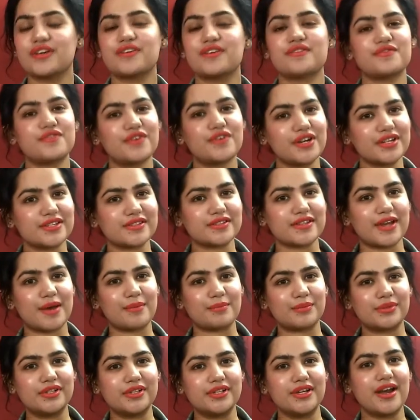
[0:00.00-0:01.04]
For
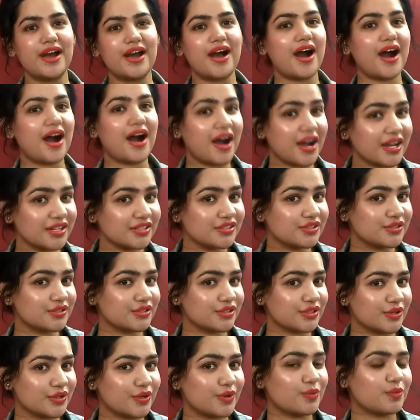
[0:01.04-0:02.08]
example, I don't
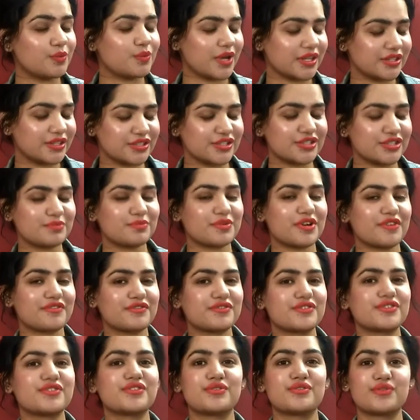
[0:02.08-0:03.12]
know whether she
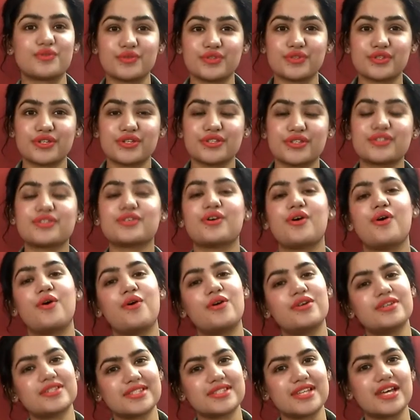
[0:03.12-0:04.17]
prefers roses or
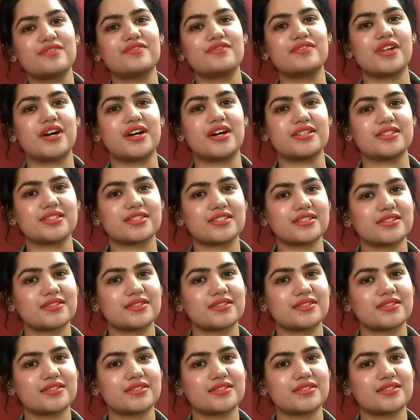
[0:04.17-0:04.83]
sunflowers.